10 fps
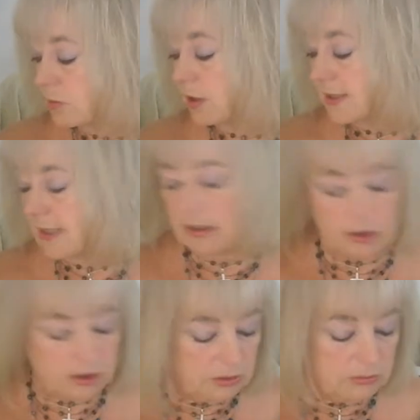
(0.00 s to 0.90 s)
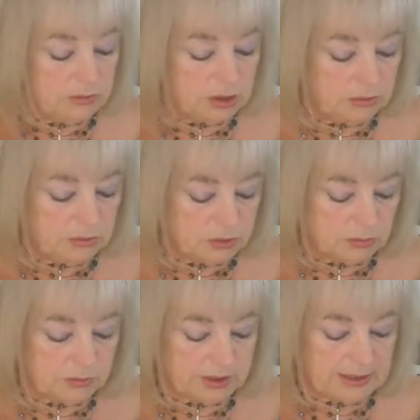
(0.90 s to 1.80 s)
want to tell you the
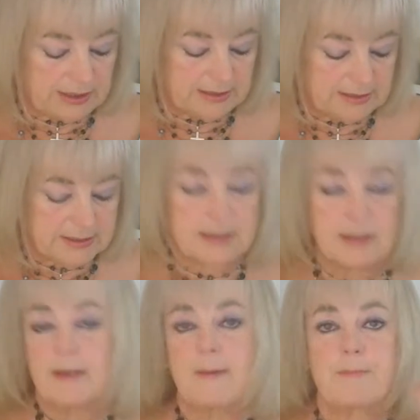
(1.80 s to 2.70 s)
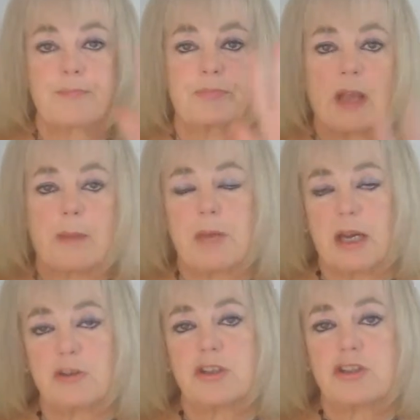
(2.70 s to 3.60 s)
usual things.
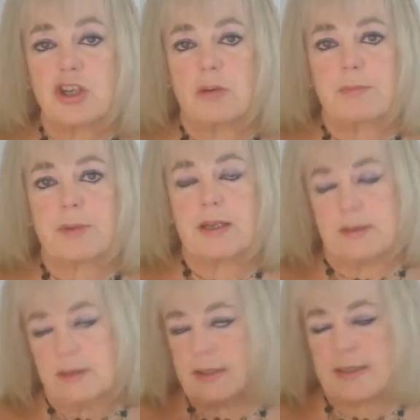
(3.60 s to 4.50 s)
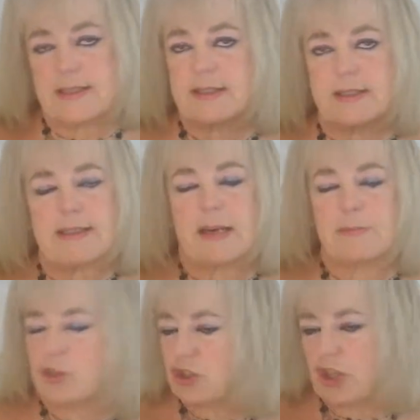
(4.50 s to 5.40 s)
My other job, this is the
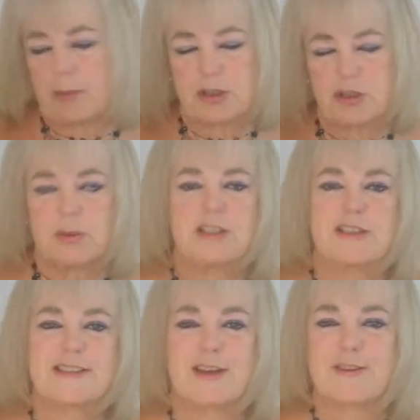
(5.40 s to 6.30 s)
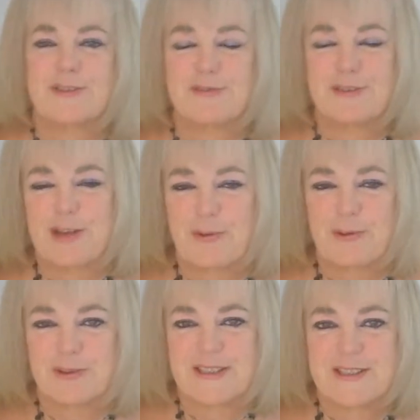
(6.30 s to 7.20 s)
time to chat between yourselves if you know
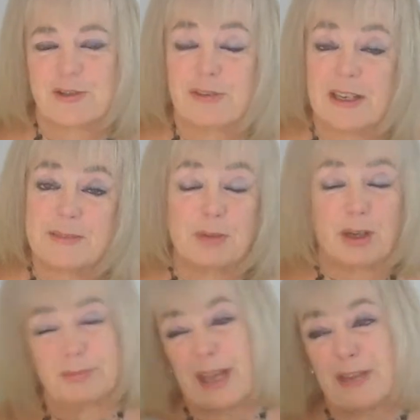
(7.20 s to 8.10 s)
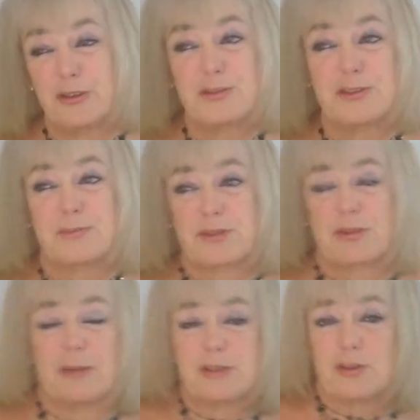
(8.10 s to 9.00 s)
all this already, but I'm getting new
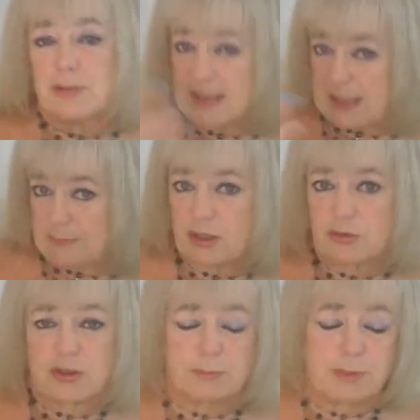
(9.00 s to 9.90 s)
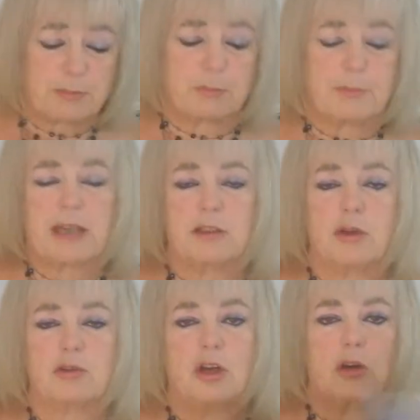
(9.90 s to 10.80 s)
subscribers all the time, so some people might
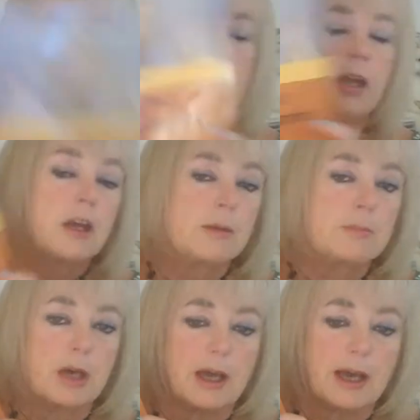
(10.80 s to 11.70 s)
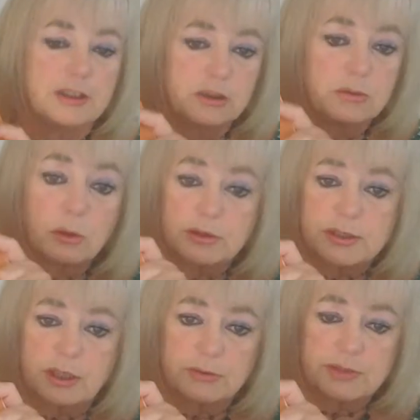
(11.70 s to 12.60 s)
not know. But I do also